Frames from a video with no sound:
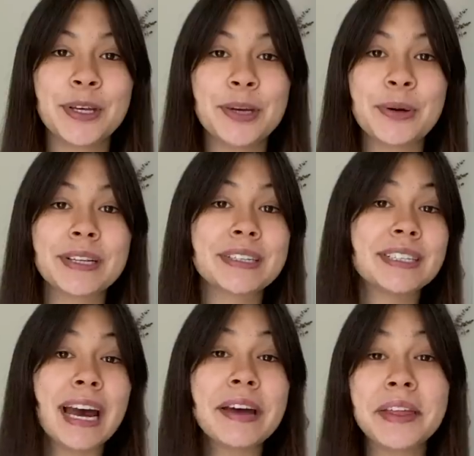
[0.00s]
You could
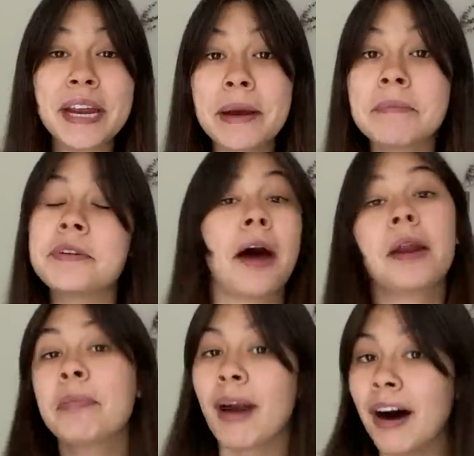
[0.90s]
say that I'm not
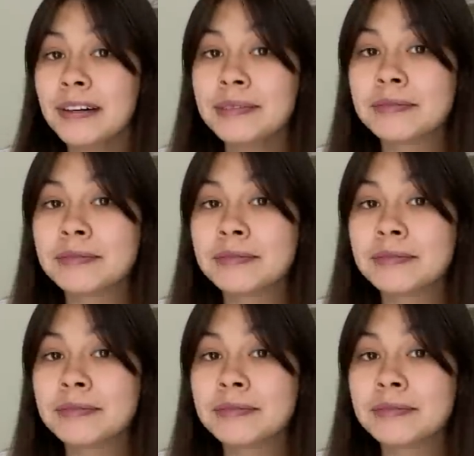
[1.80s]
a pro.